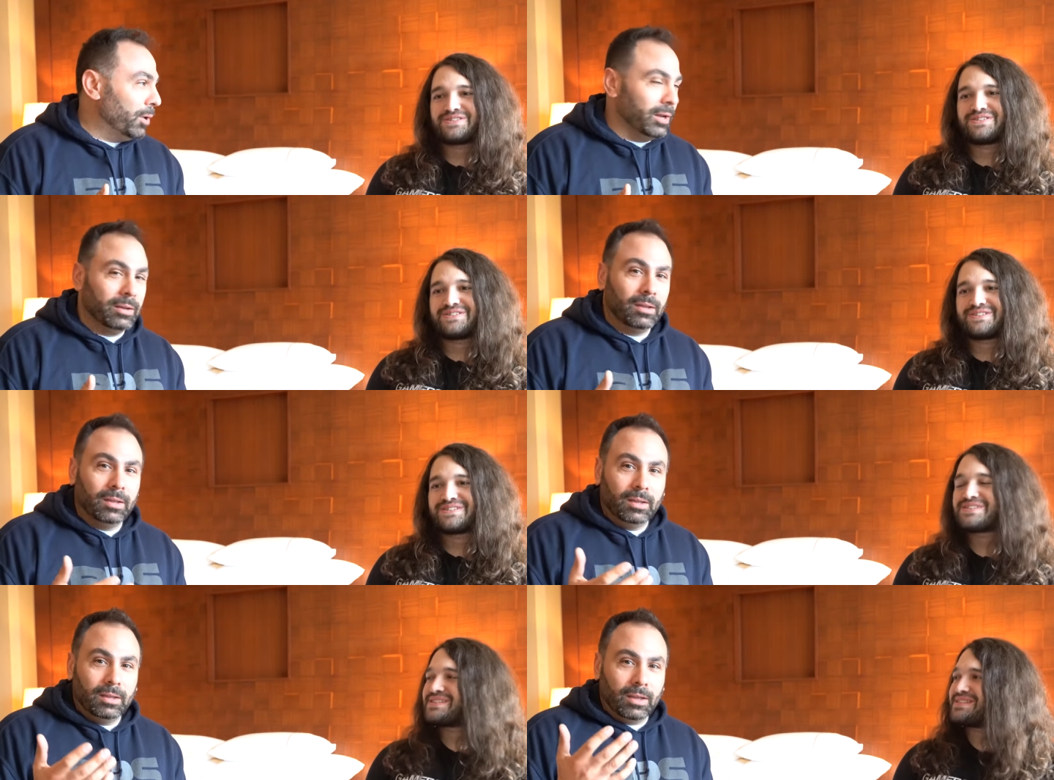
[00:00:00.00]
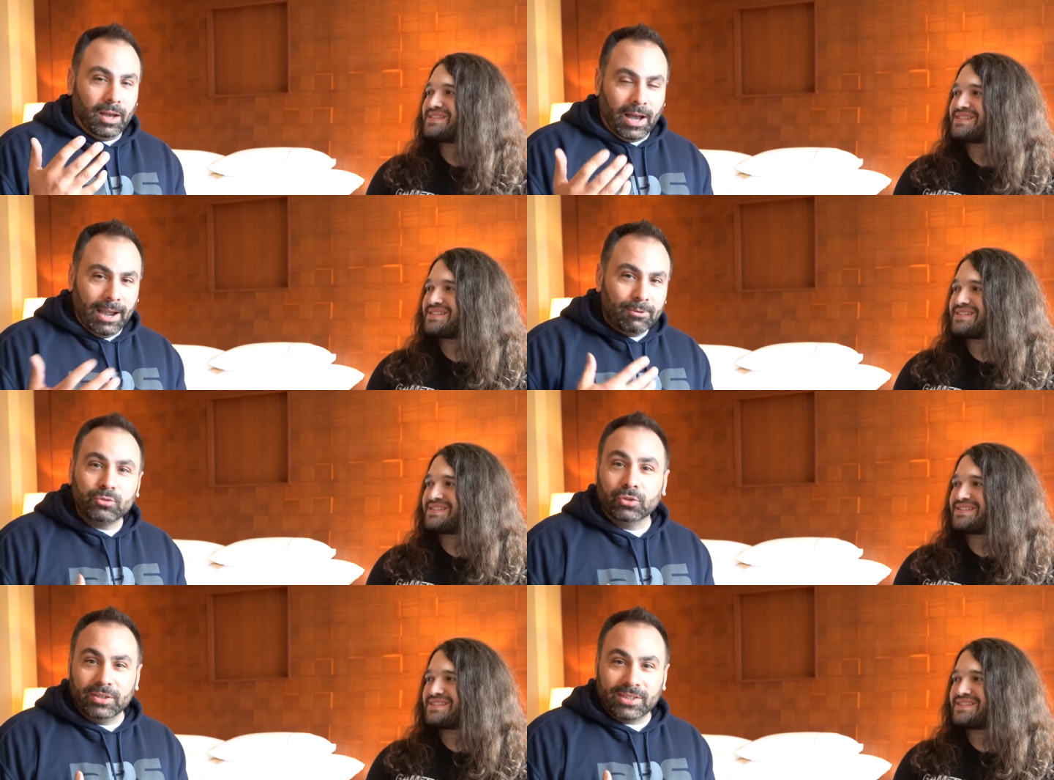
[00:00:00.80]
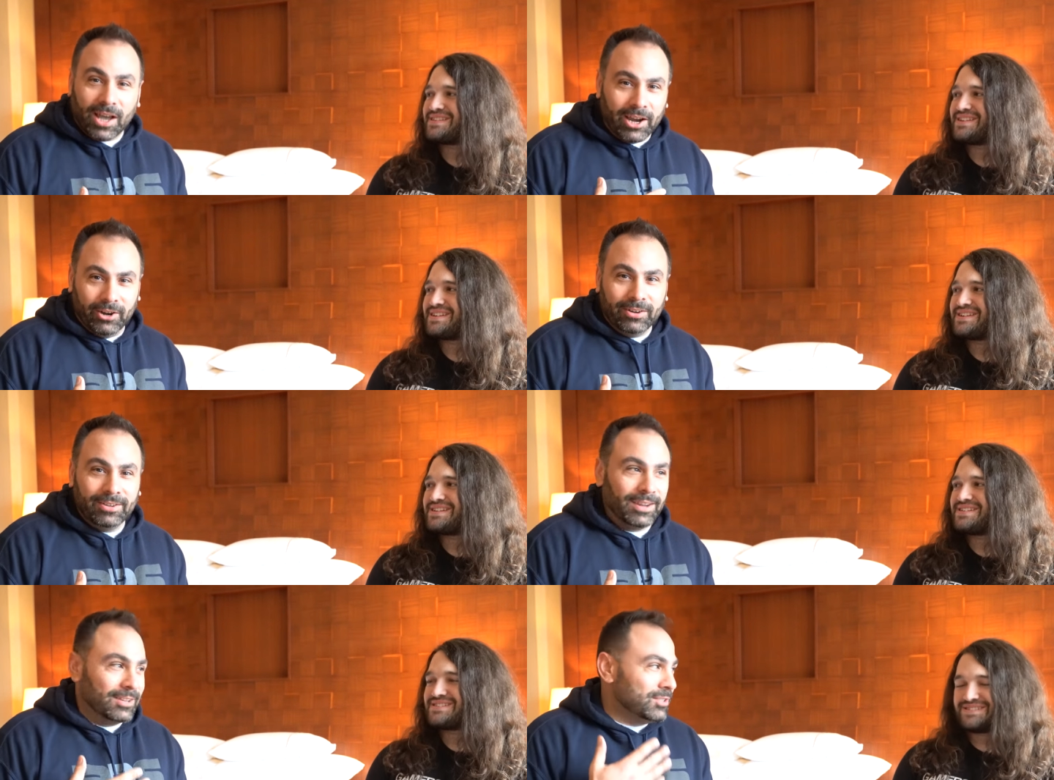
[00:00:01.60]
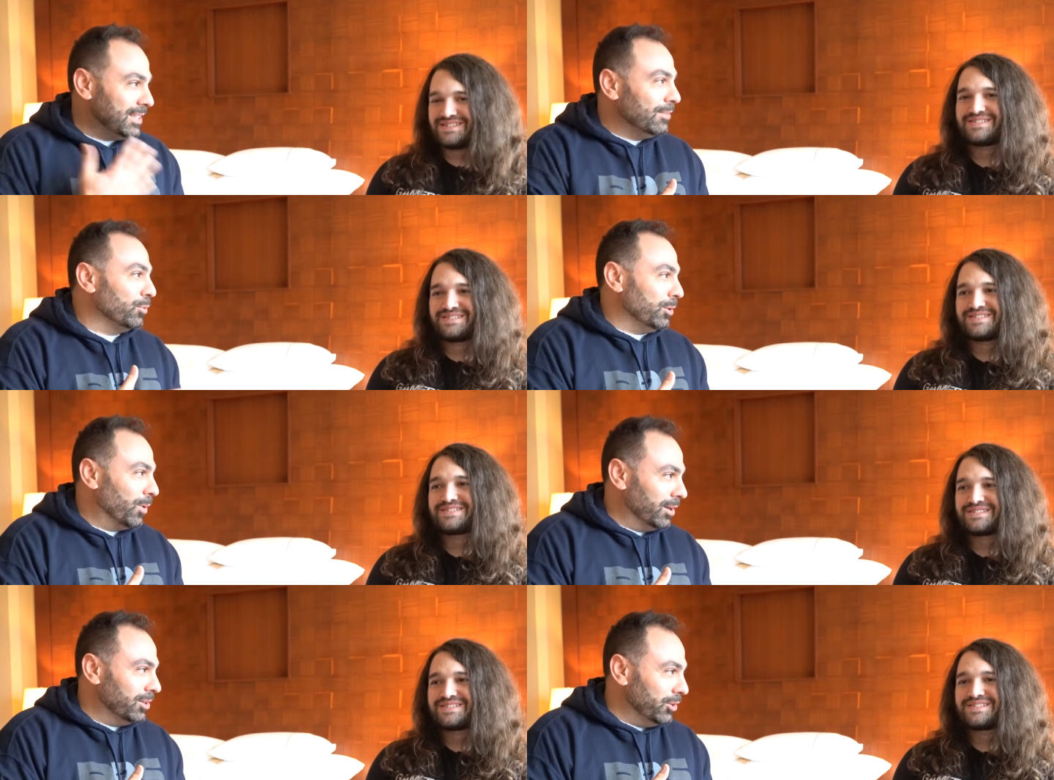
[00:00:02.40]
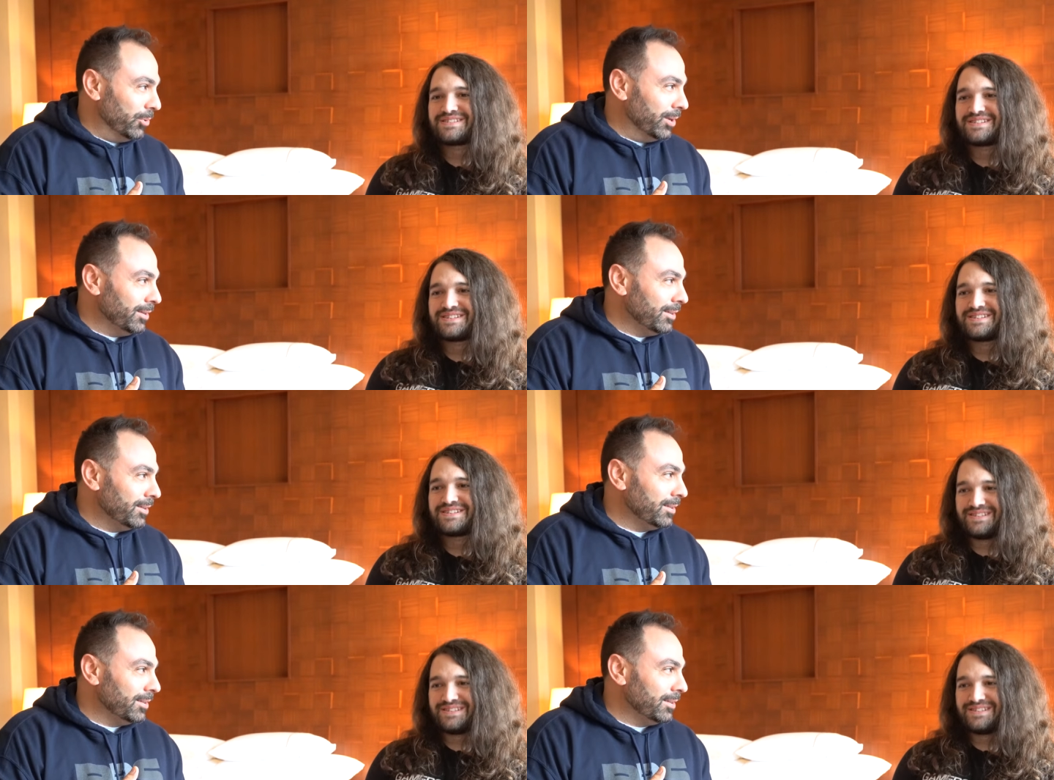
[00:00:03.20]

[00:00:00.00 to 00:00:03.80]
Speaker 1: but I was really tired, and Steve really wanted to do it.